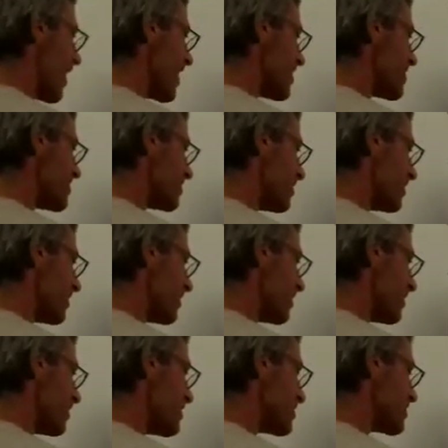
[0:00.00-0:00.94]
A
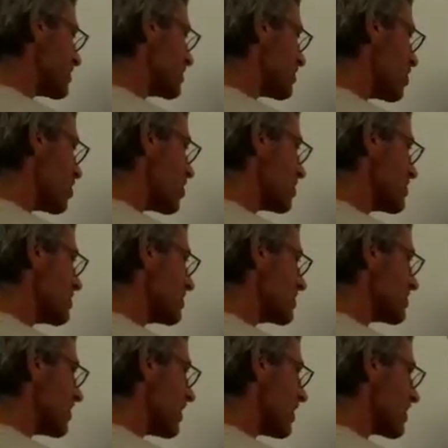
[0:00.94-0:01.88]
is
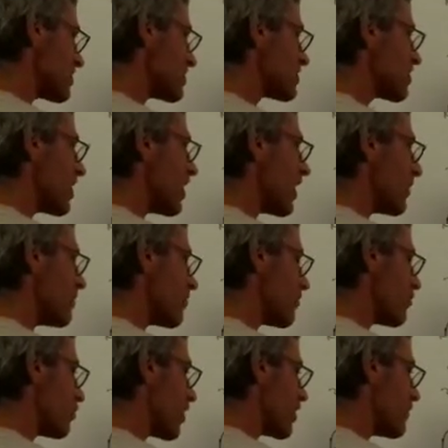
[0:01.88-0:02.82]
36 times
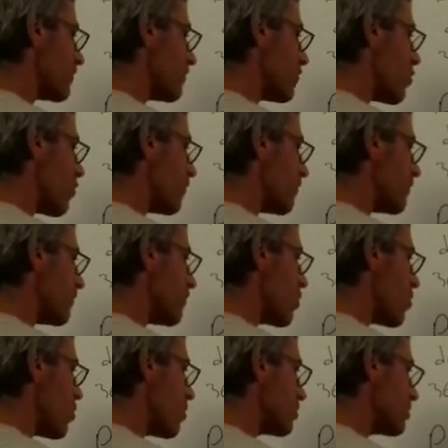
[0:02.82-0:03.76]

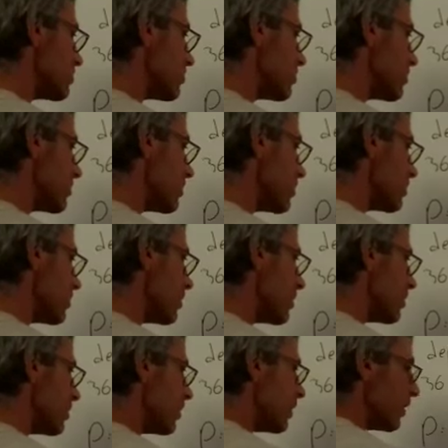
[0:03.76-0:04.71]
344,
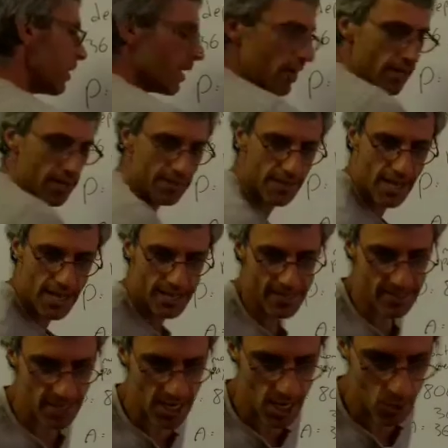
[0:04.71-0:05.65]
and that
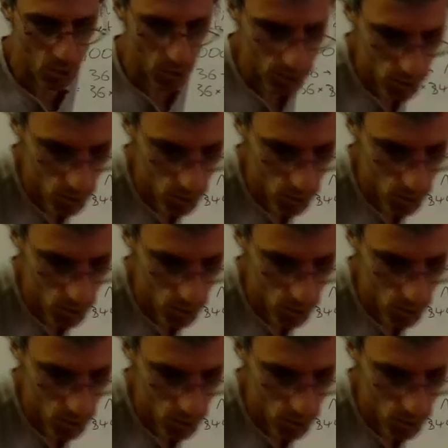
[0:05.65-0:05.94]
is equal